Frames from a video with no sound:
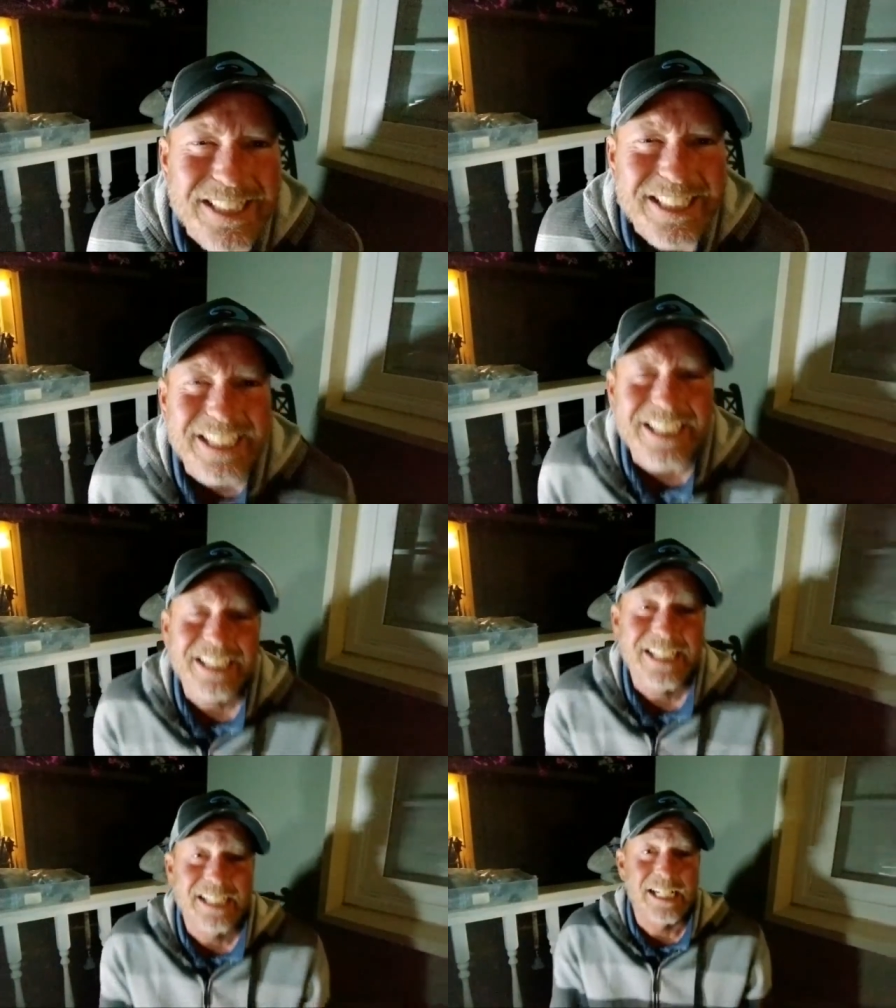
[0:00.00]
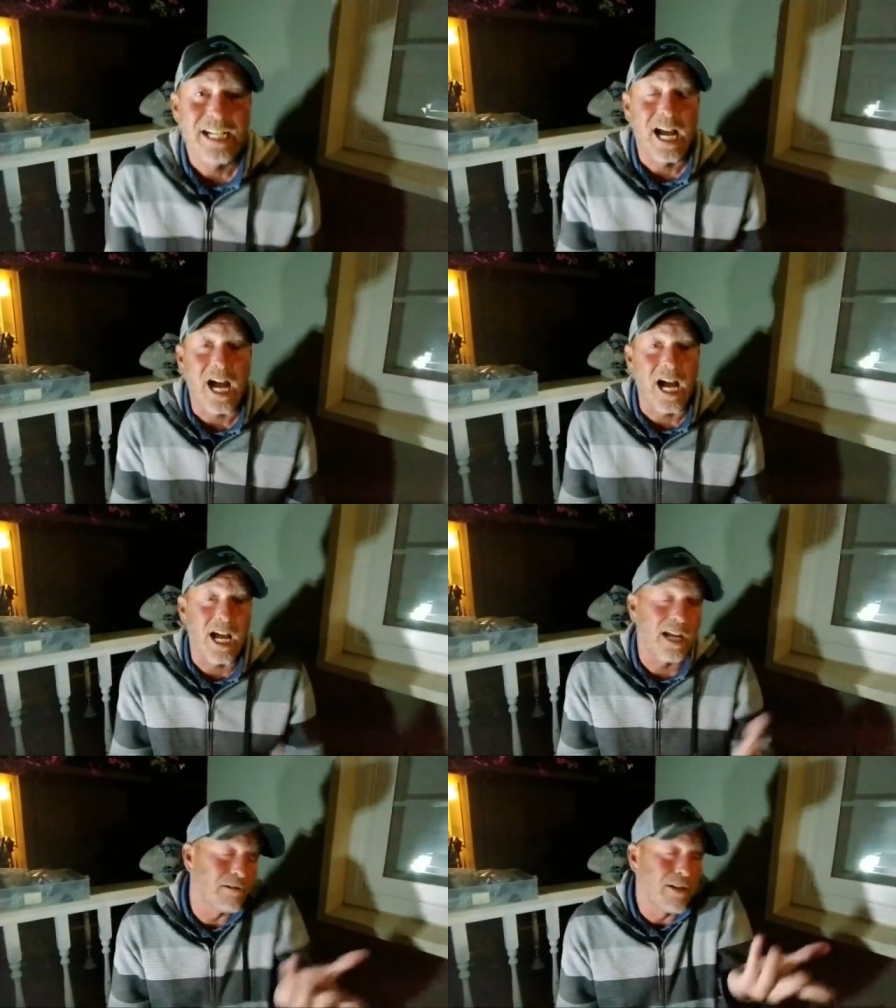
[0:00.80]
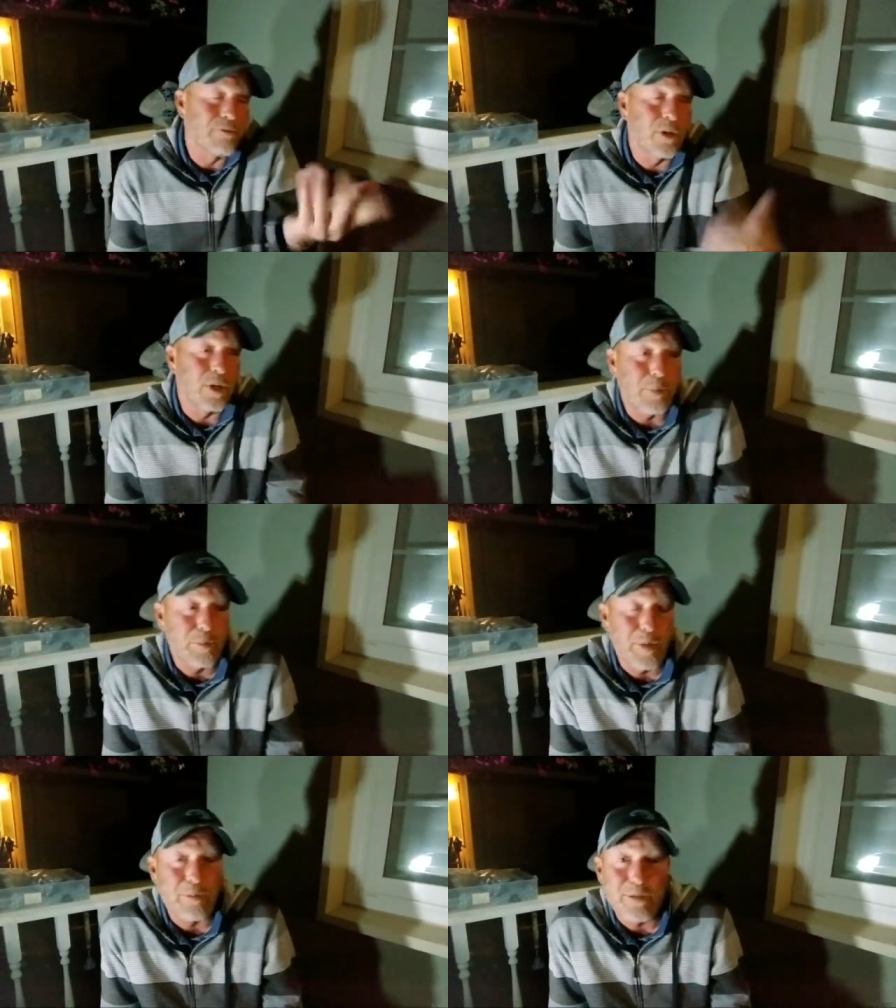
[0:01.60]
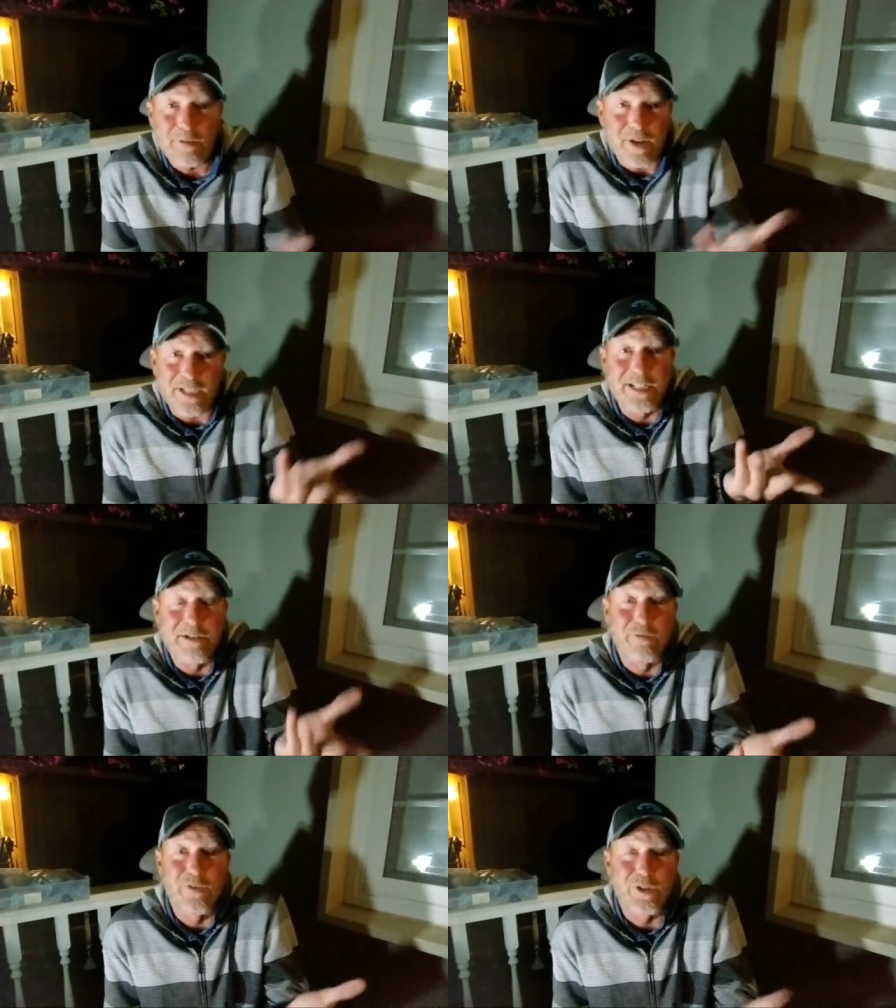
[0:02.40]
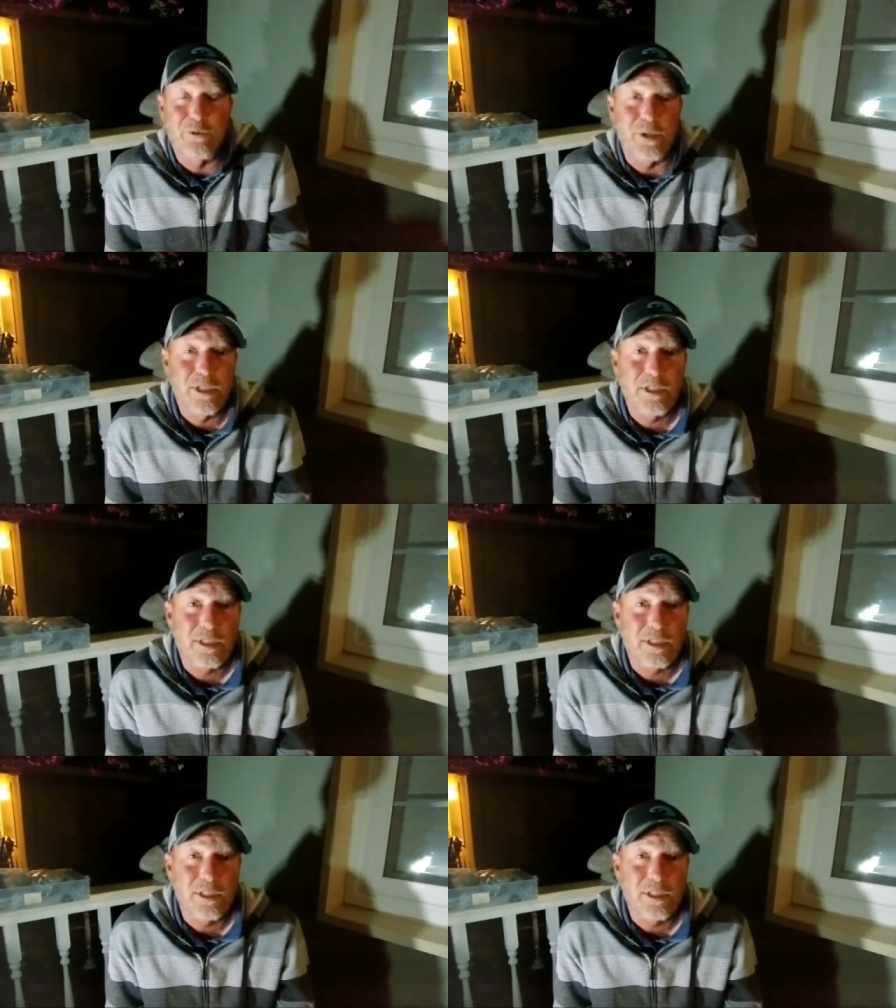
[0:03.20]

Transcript: yeah, I don't have a water per plopper. I've actually never fished one.